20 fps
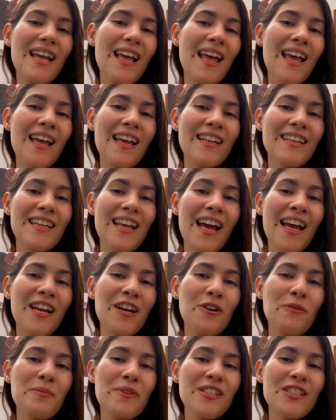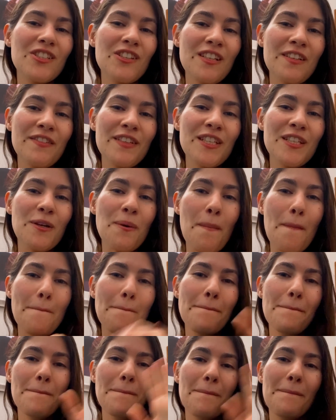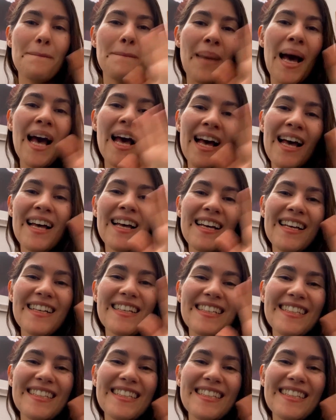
And I hope you enjoyed the video. Bye!